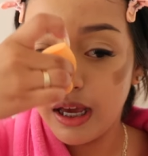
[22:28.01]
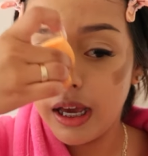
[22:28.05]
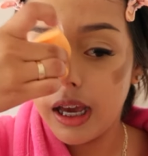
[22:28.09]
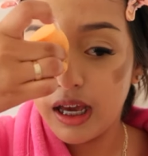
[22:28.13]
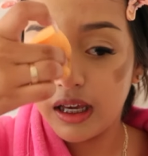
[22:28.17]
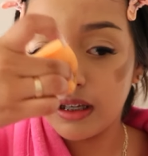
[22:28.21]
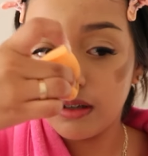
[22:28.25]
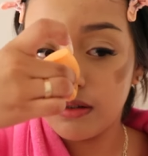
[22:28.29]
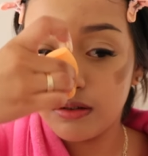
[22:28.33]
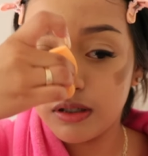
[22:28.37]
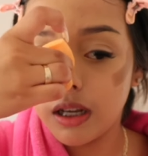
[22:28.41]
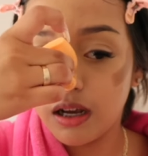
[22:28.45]

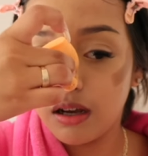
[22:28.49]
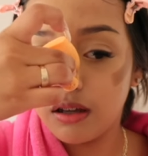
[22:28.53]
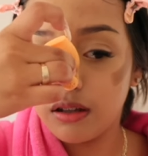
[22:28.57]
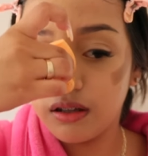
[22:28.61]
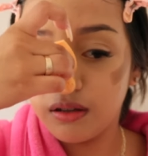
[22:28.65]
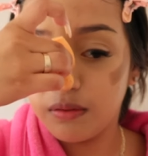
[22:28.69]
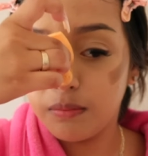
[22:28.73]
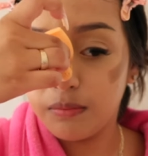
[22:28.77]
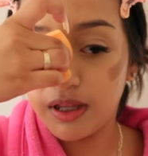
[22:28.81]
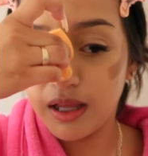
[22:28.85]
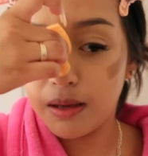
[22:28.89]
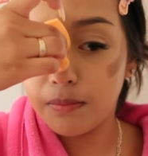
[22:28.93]
and you tell
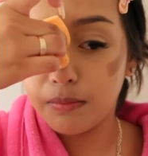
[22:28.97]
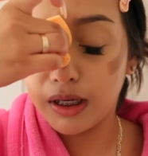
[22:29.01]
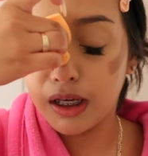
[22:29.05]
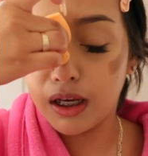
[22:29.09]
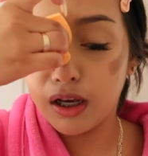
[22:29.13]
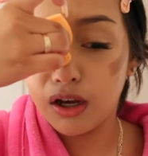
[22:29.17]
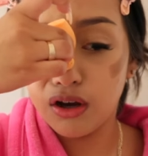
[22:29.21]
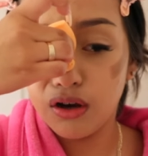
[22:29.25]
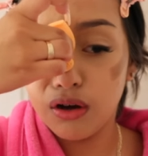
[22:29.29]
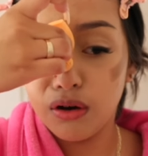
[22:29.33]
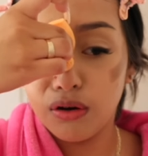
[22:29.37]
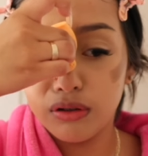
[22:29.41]
them, let me
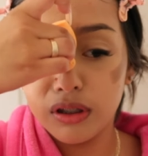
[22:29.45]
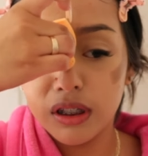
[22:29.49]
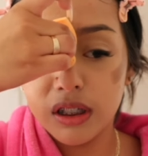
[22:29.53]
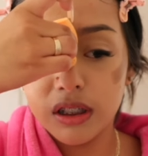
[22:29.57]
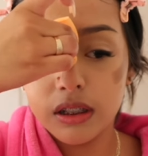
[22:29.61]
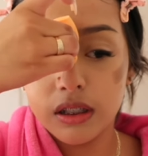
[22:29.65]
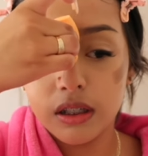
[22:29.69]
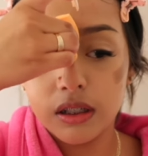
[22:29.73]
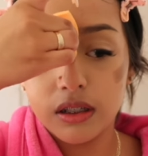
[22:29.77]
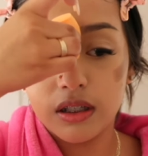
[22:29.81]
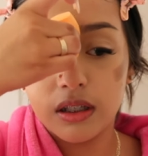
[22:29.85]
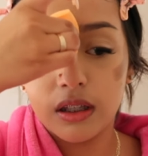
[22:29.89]
go,
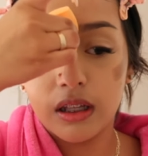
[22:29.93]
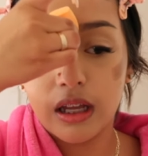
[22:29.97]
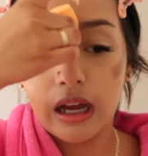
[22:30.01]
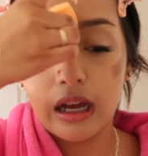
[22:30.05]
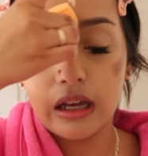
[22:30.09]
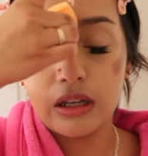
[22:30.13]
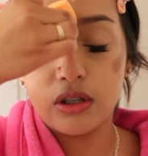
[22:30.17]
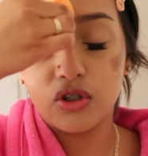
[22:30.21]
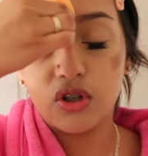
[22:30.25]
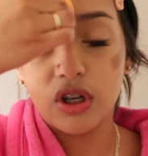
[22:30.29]
this and that,